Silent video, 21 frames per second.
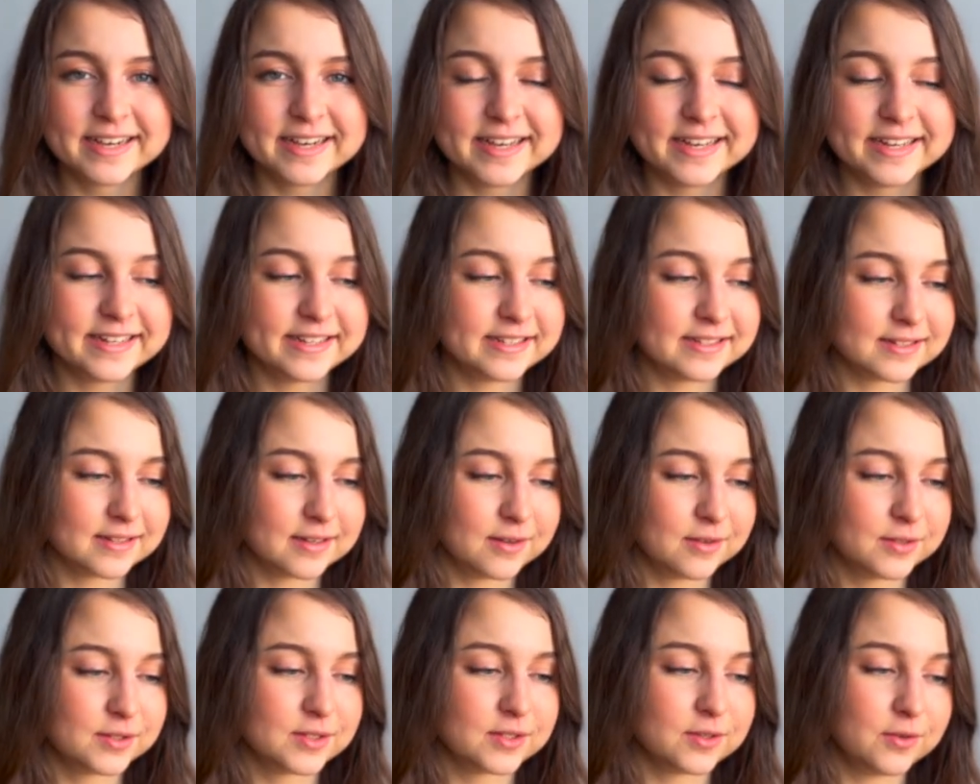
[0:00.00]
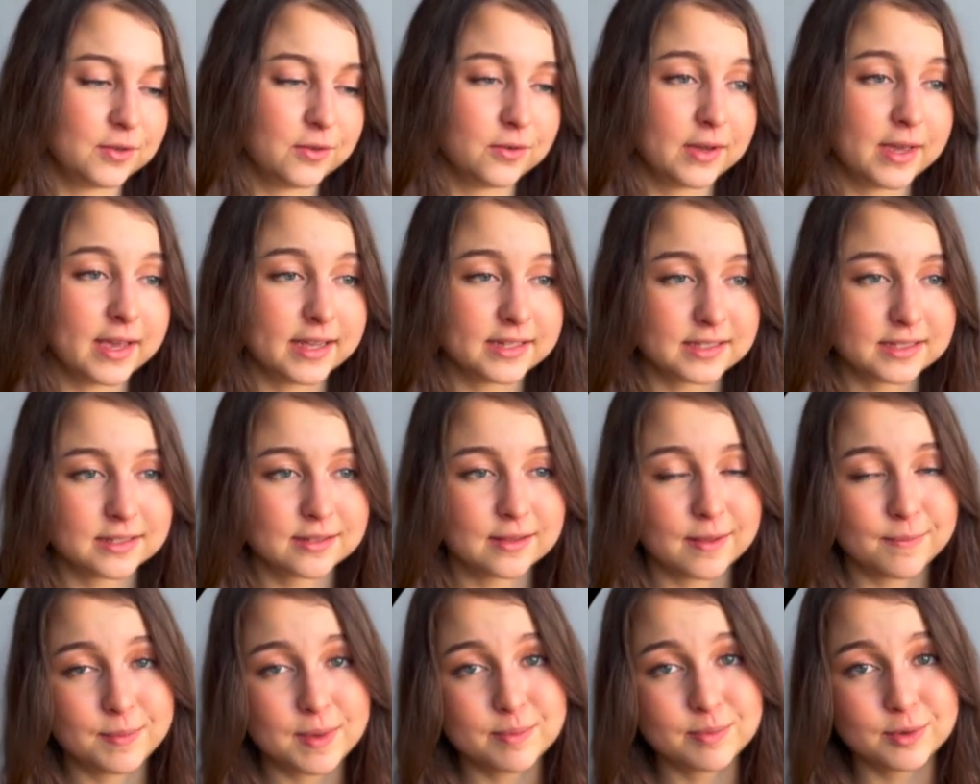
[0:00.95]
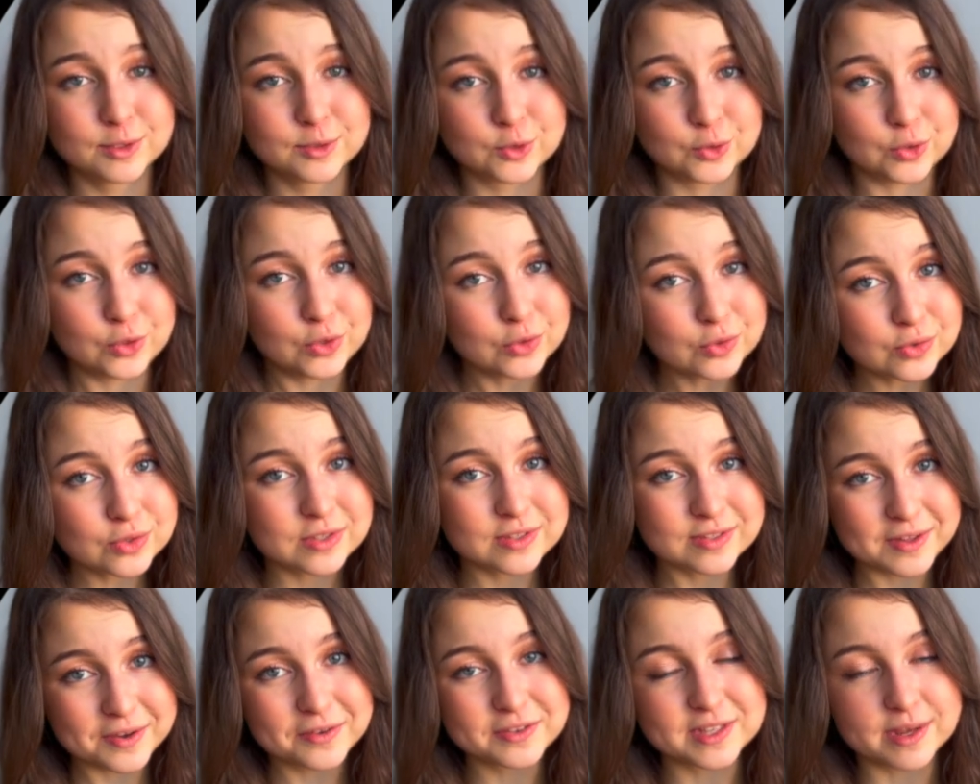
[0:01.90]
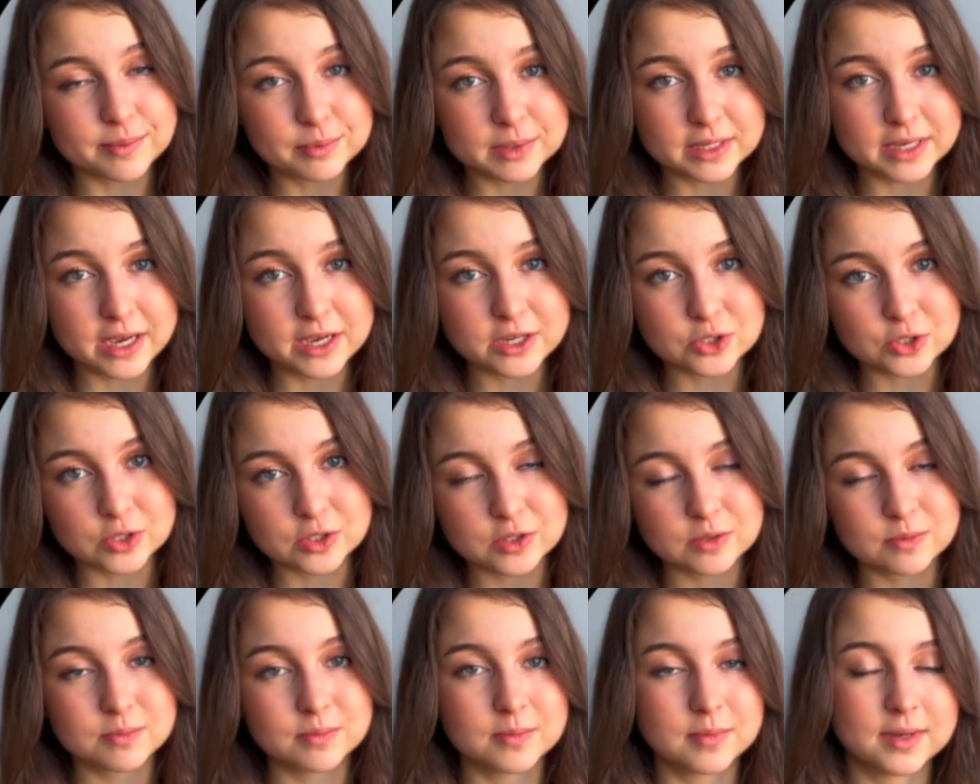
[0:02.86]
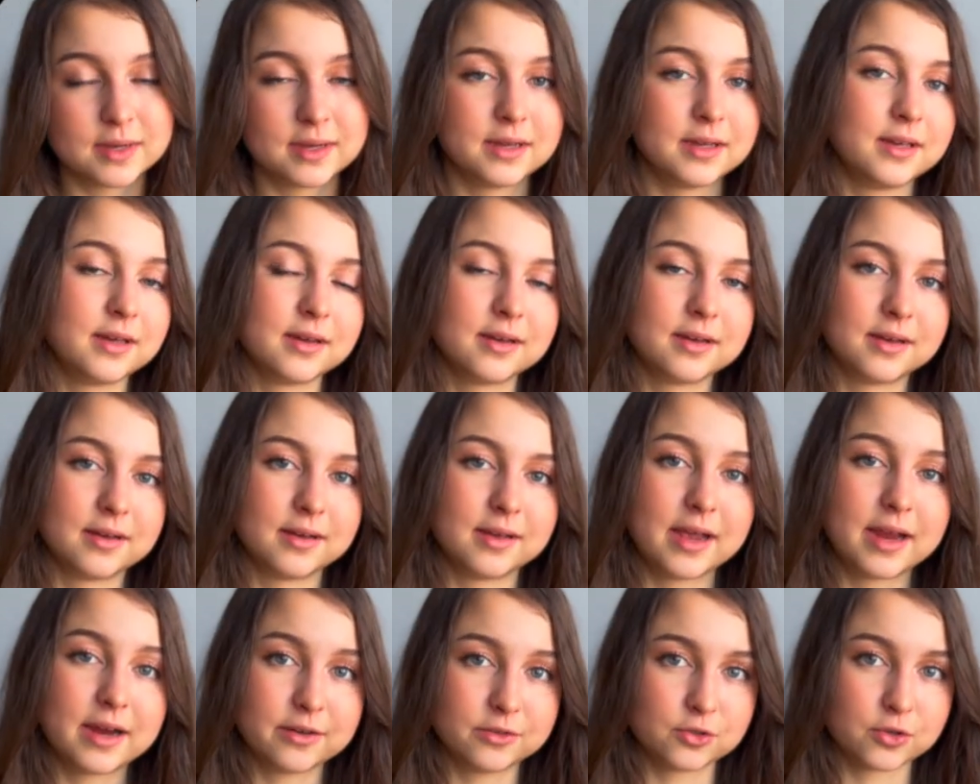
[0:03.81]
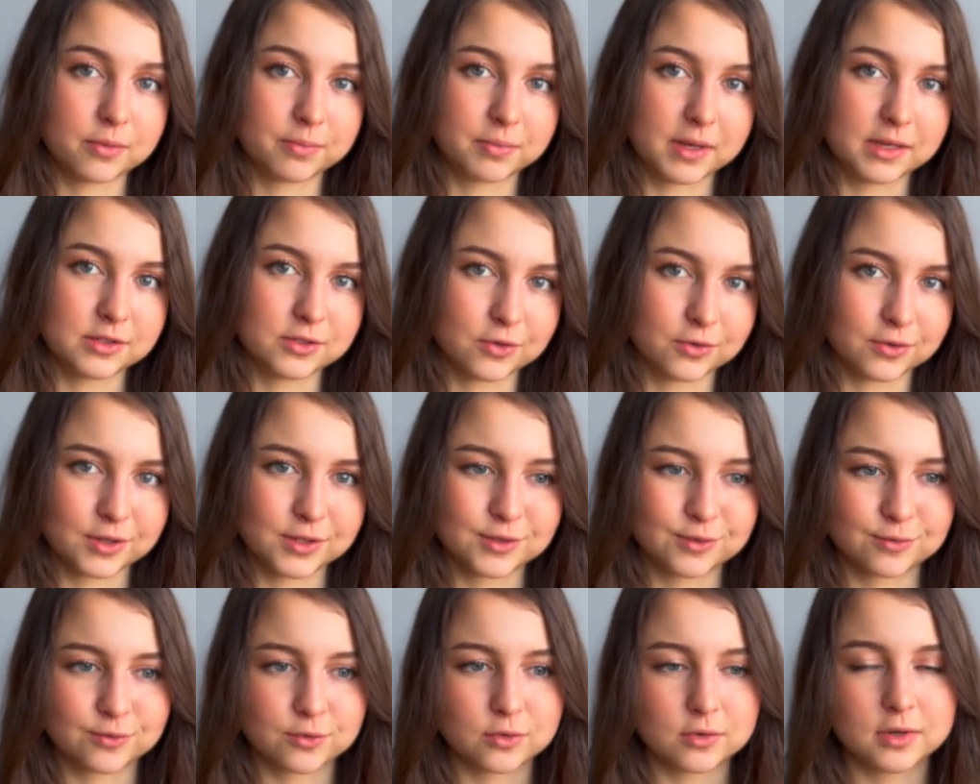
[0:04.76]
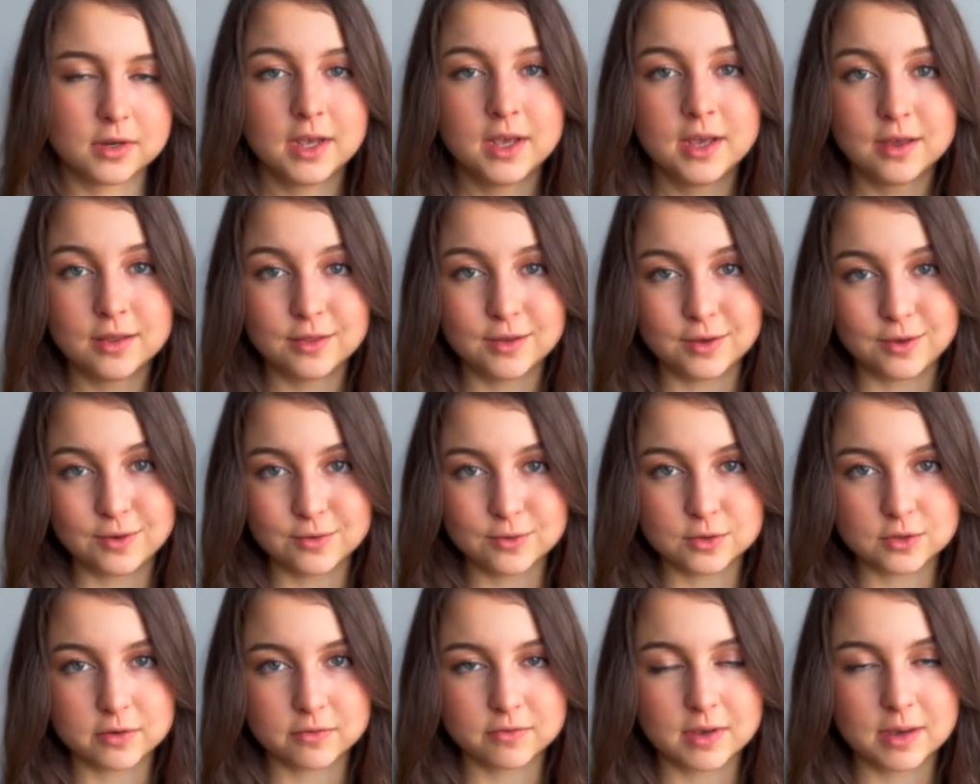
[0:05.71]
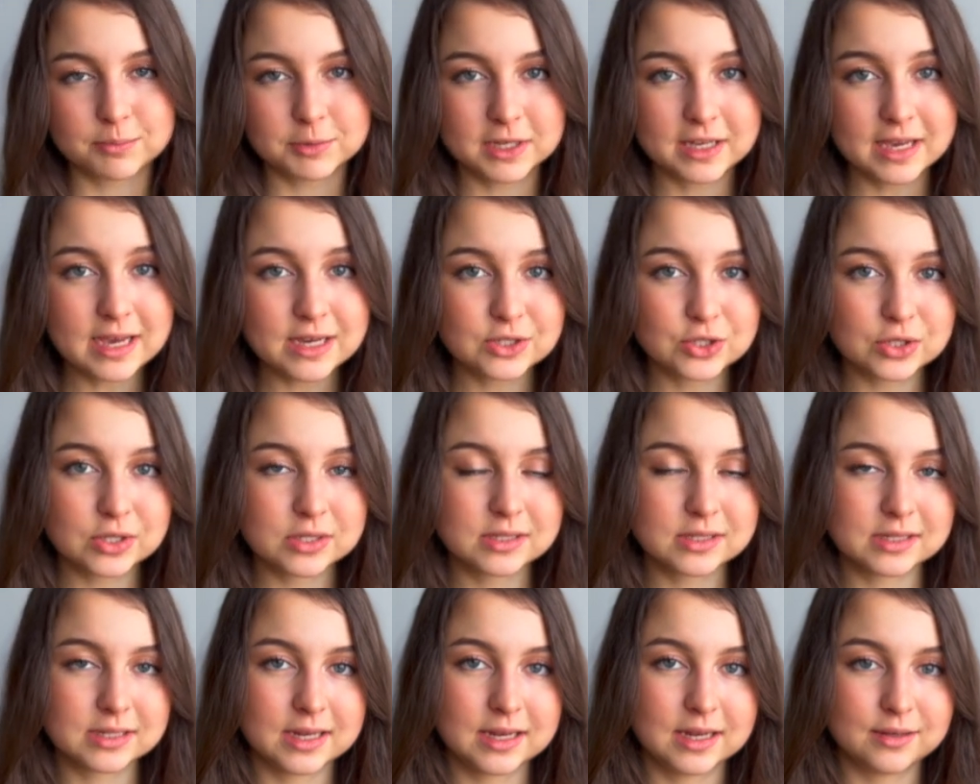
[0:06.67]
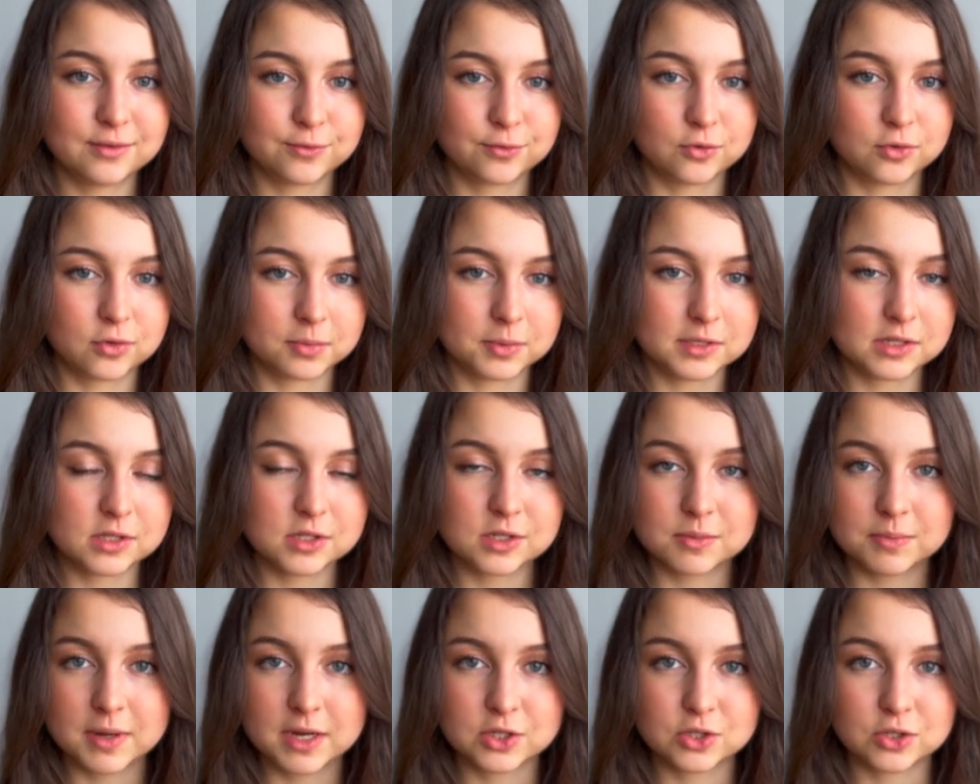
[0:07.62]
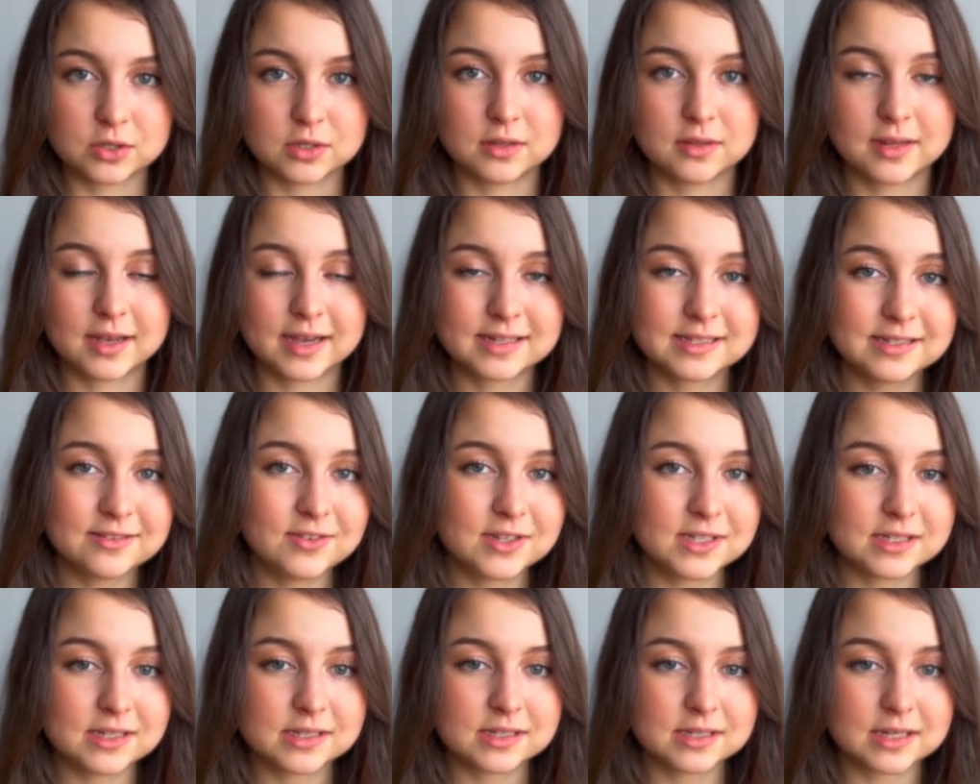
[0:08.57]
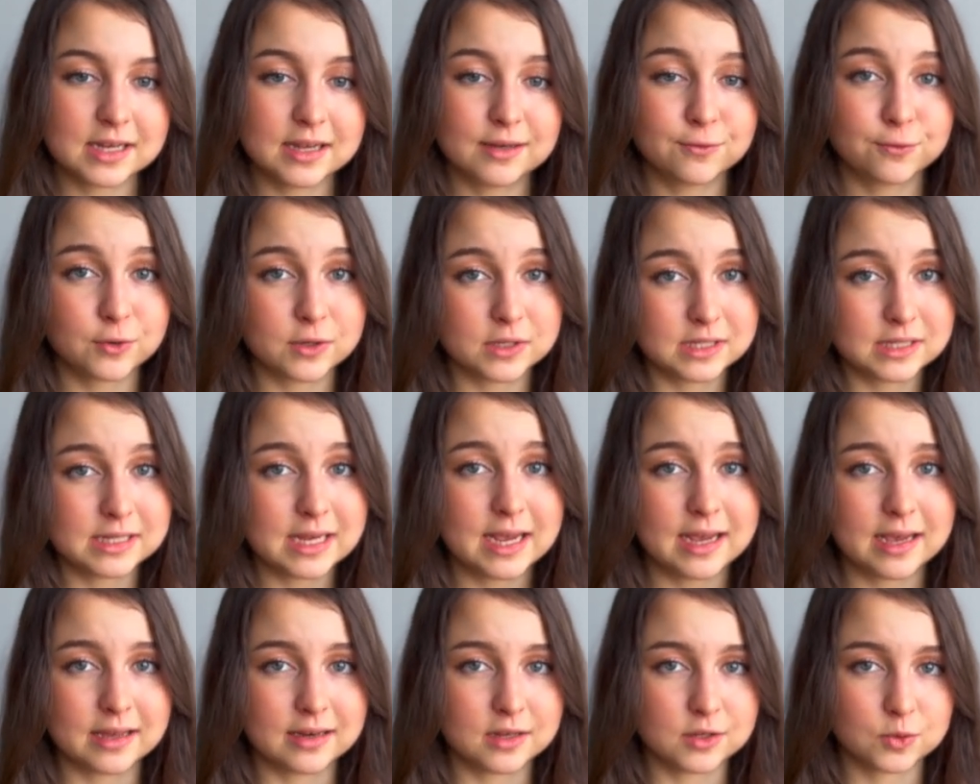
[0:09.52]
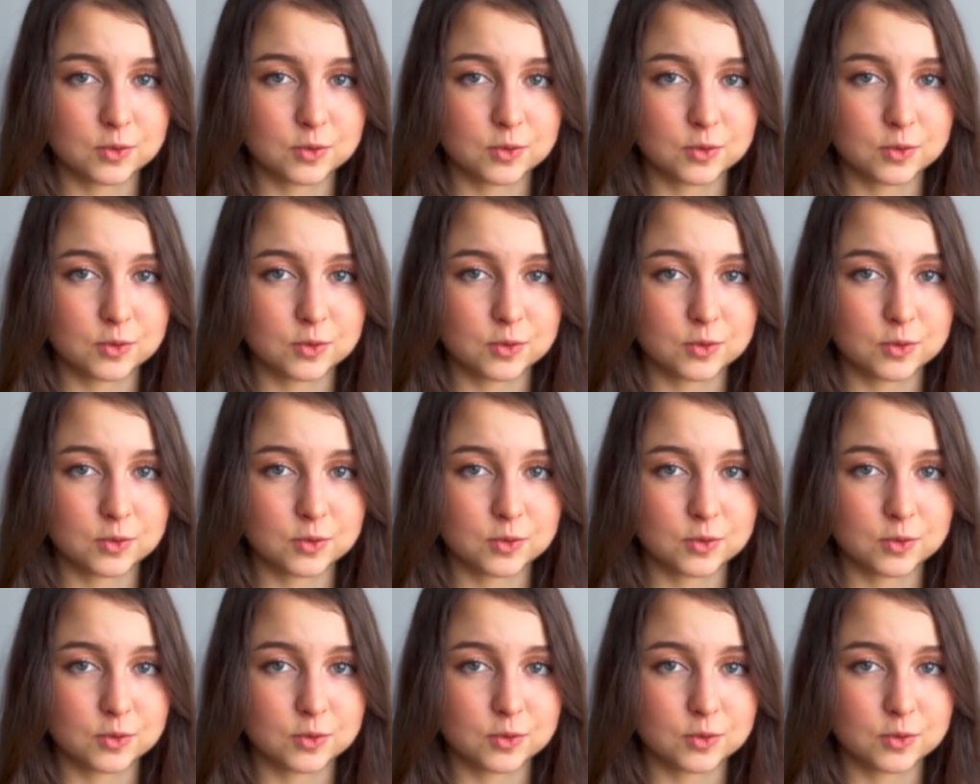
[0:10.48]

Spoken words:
And also you get the people to use those applications by airdropping tokens for the use of the applications and for participation in the activities and for staking as